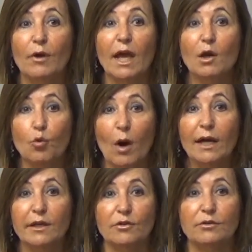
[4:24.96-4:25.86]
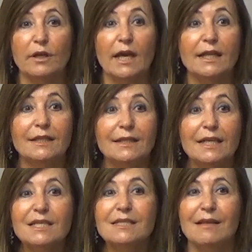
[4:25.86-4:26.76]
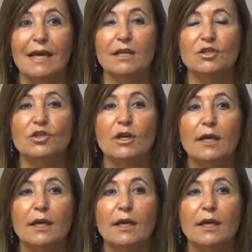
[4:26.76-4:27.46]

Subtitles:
acquired at this stage